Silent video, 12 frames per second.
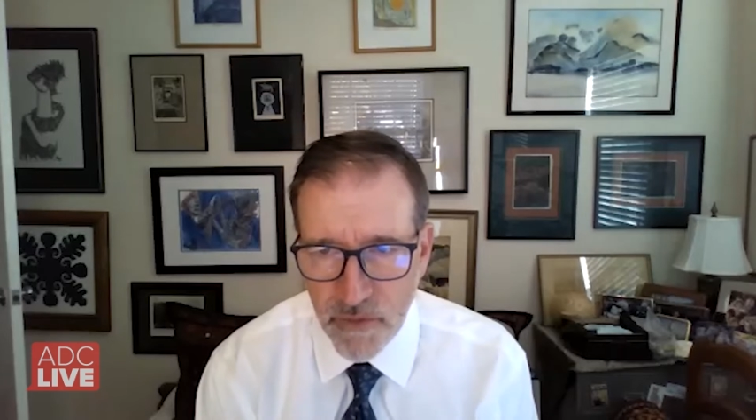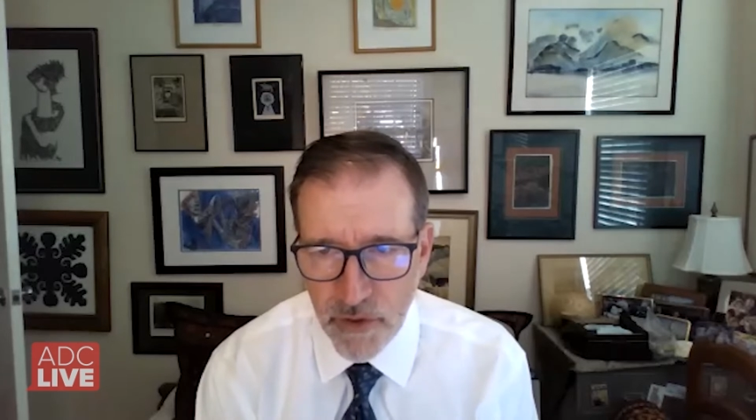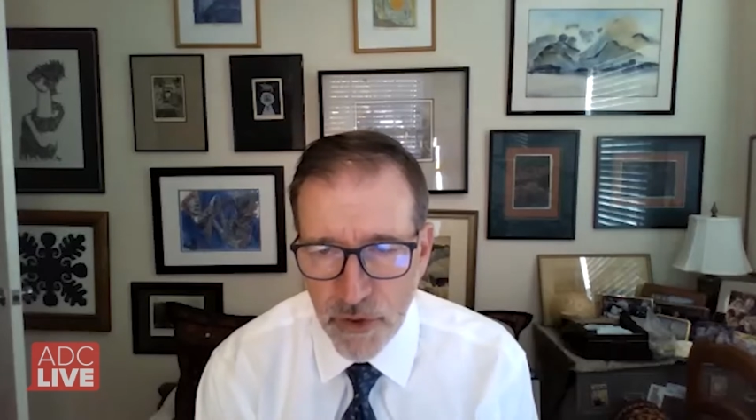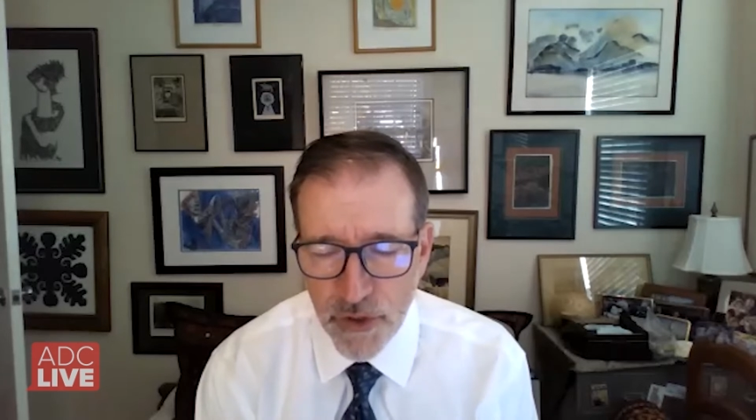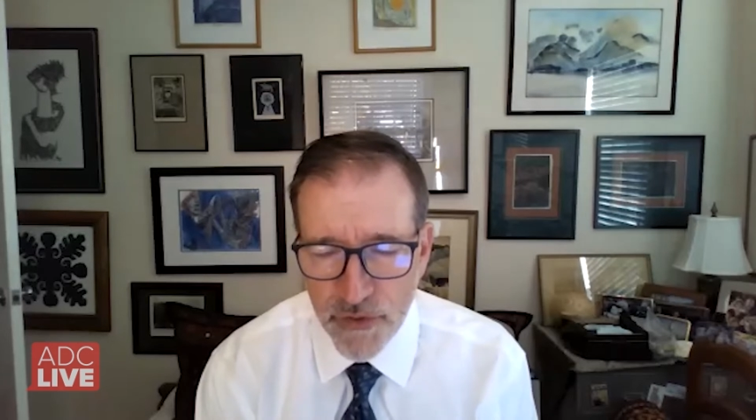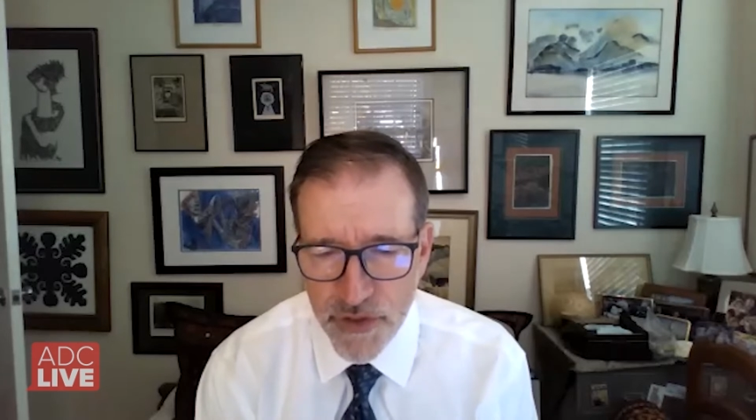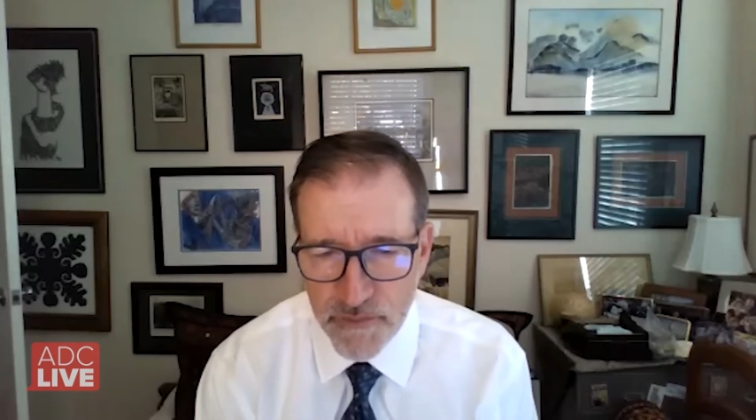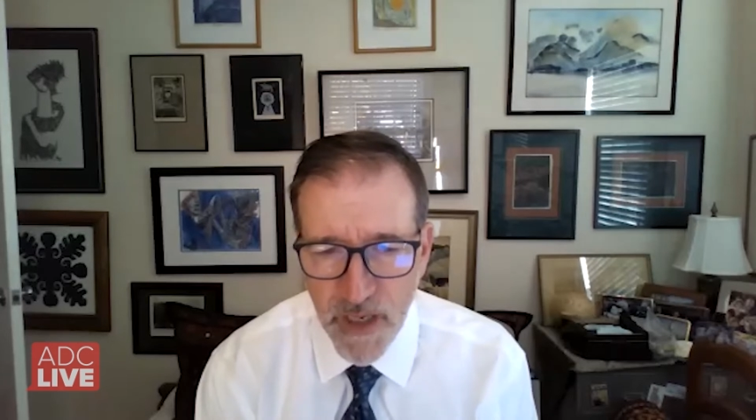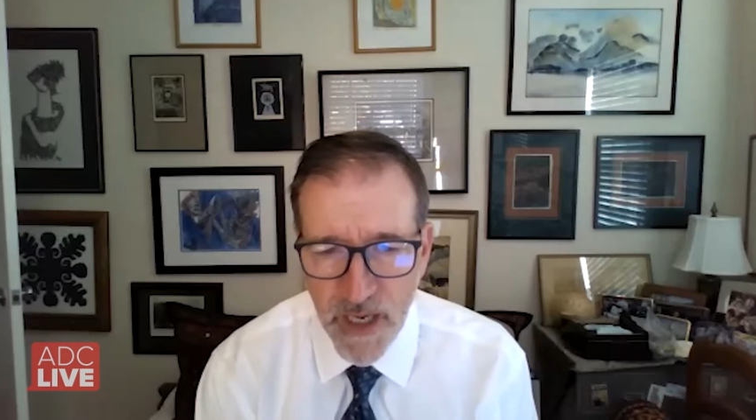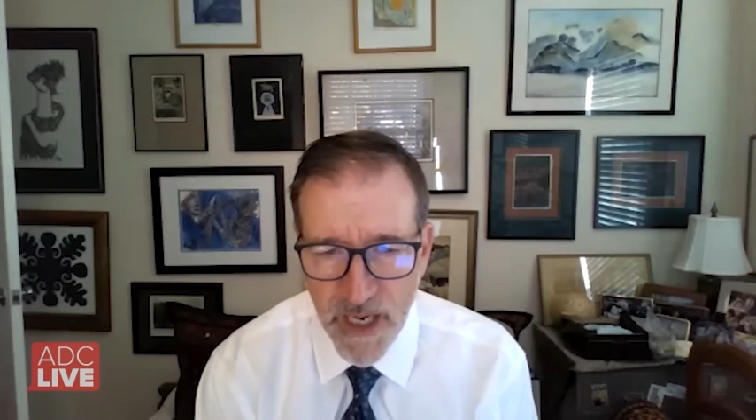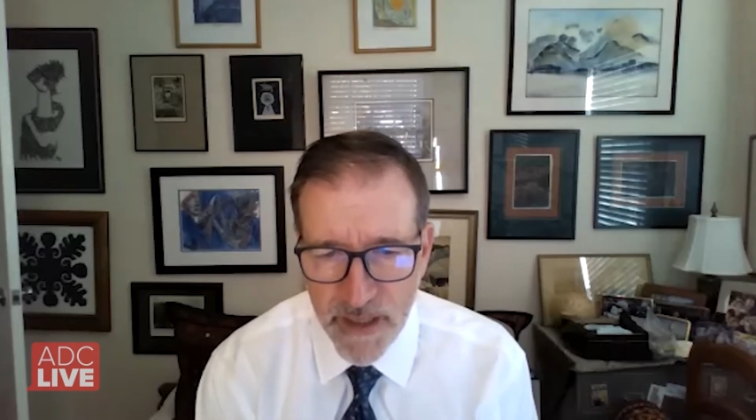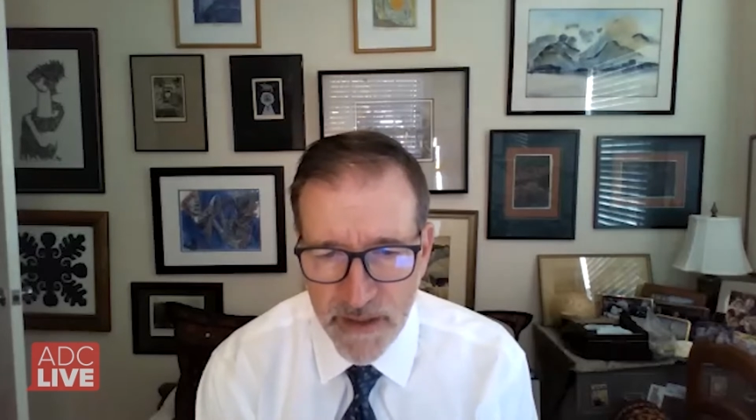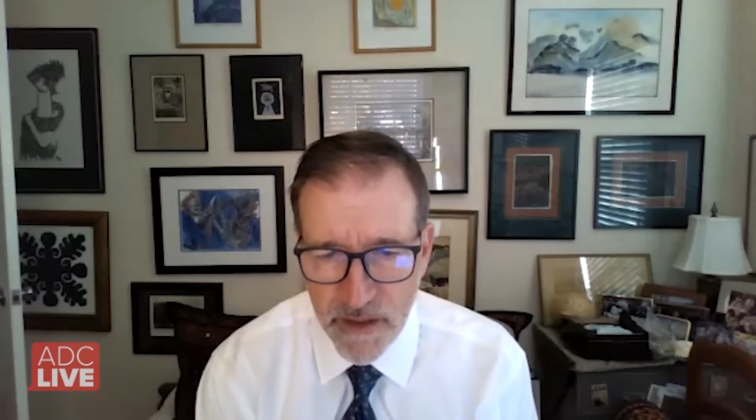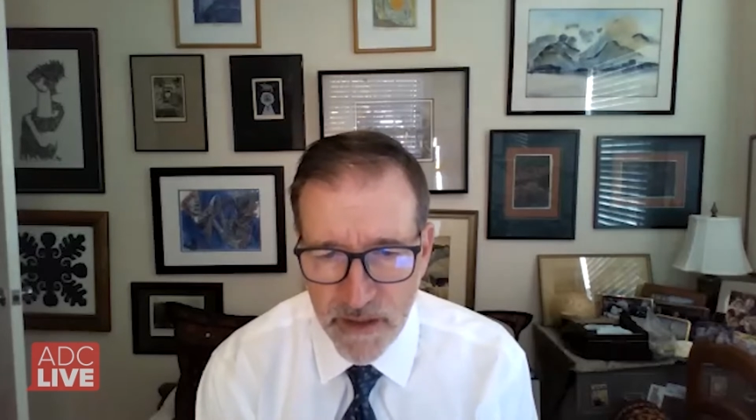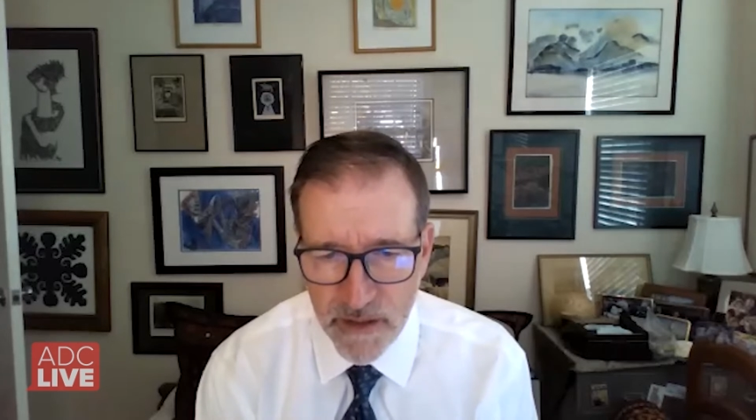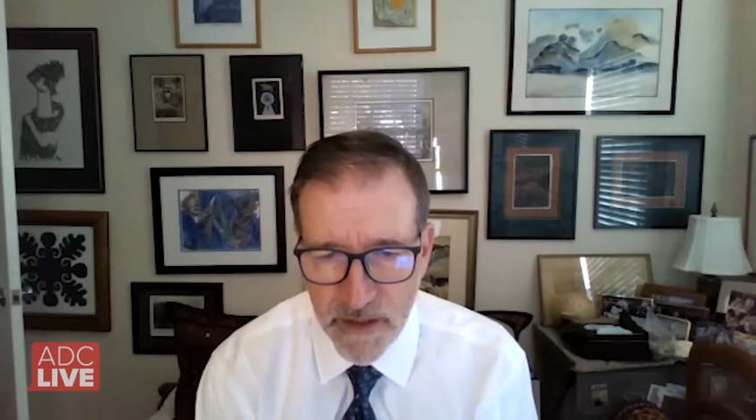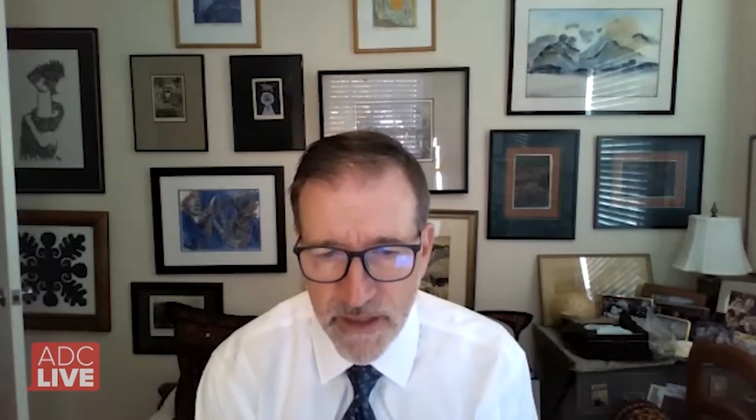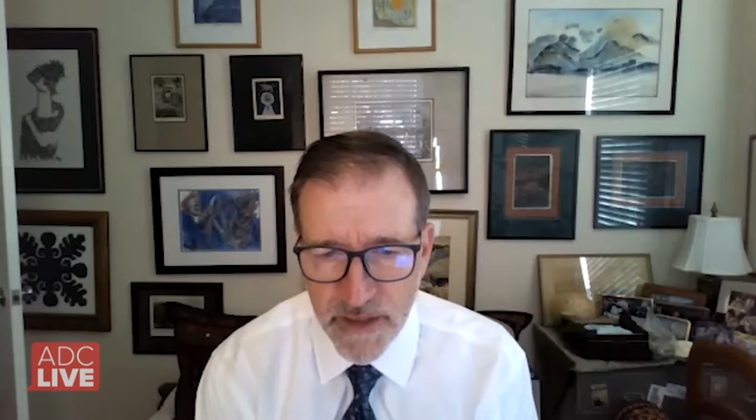close by
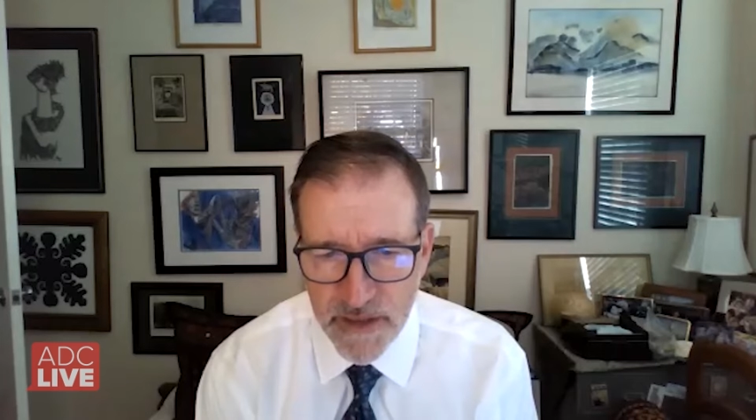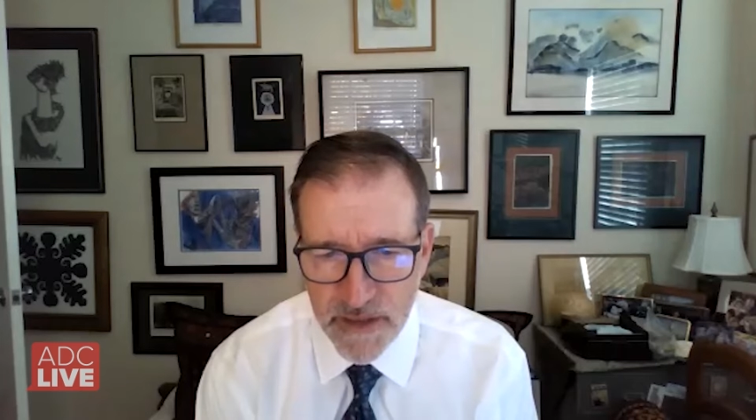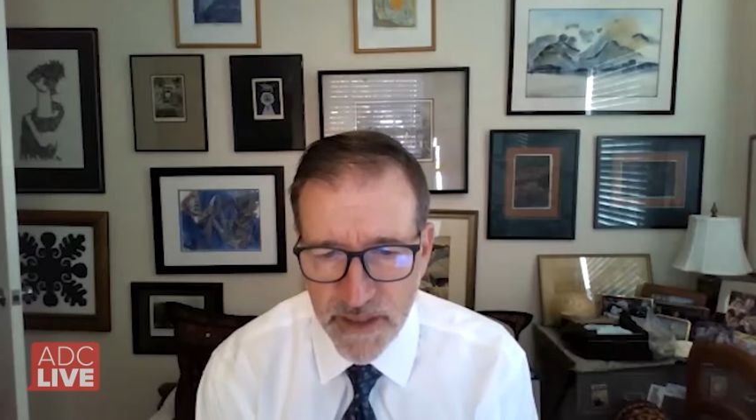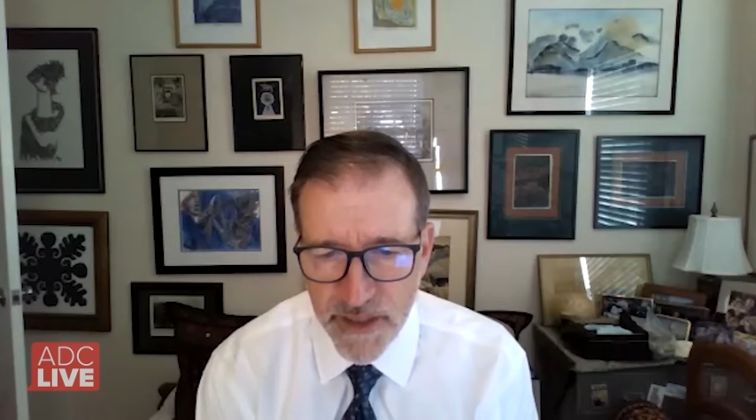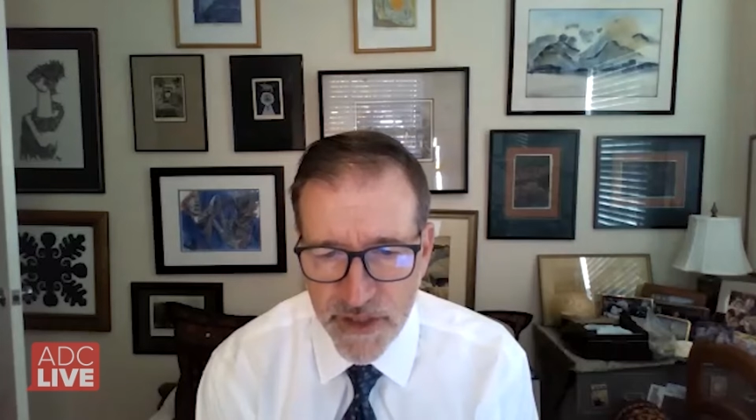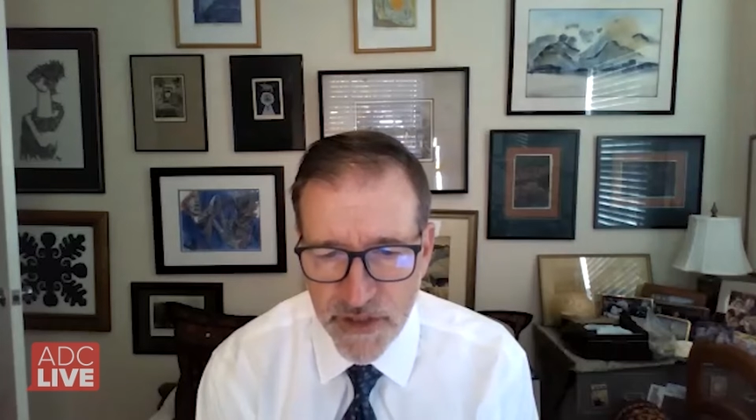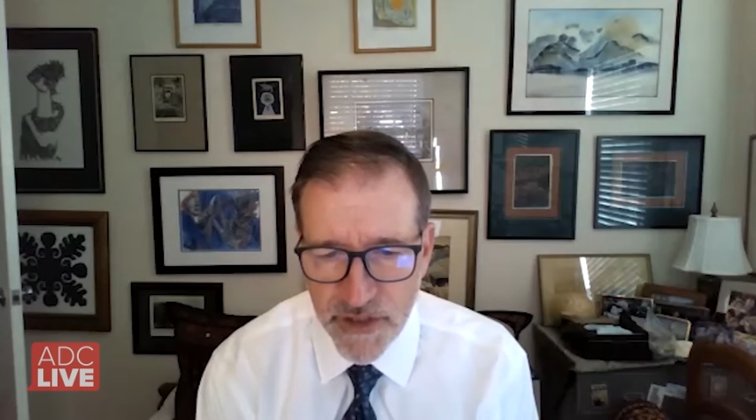the installation.